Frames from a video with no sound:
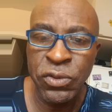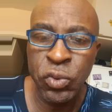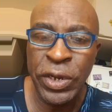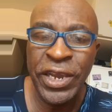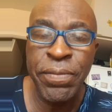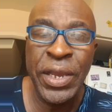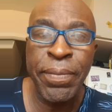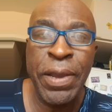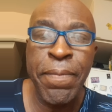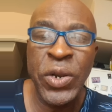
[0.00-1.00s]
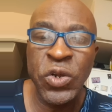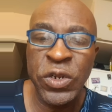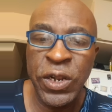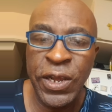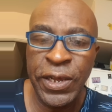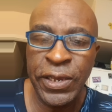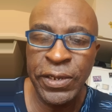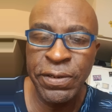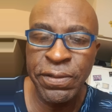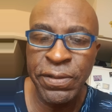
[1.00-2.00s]
So I bear my blood clot,
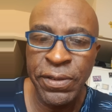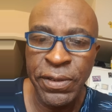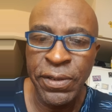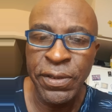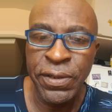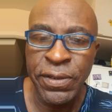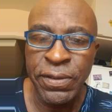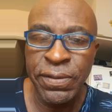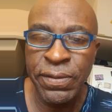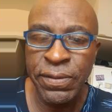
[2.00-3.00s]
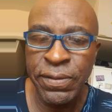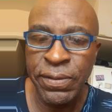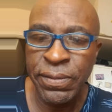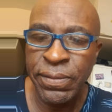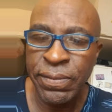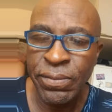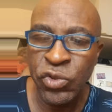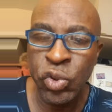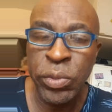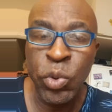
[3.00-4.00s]
kids.
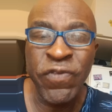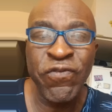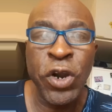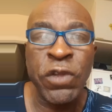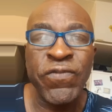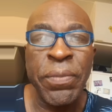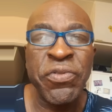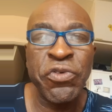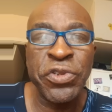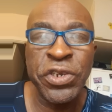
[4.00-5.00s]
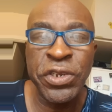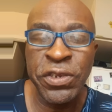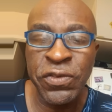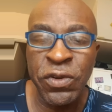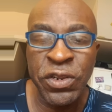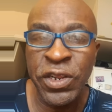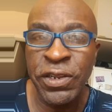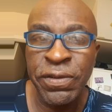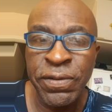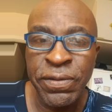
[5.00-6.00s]
Mm-hmm. Told me you was fucking from 13 years old.
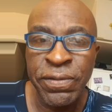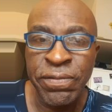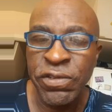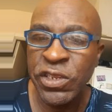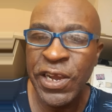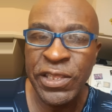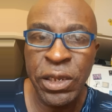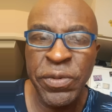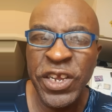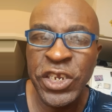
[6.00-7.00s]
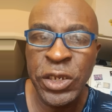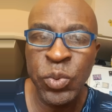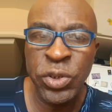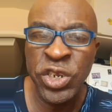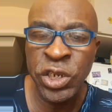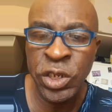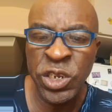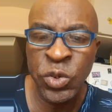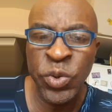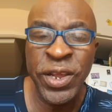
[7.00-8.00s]
Huh? You tell, me that shit, shit,
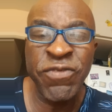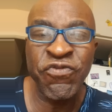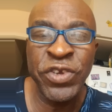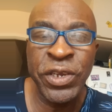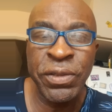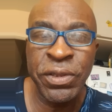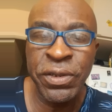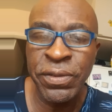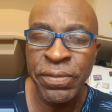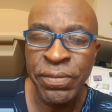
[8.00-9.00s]
shit when you have three kids, you know.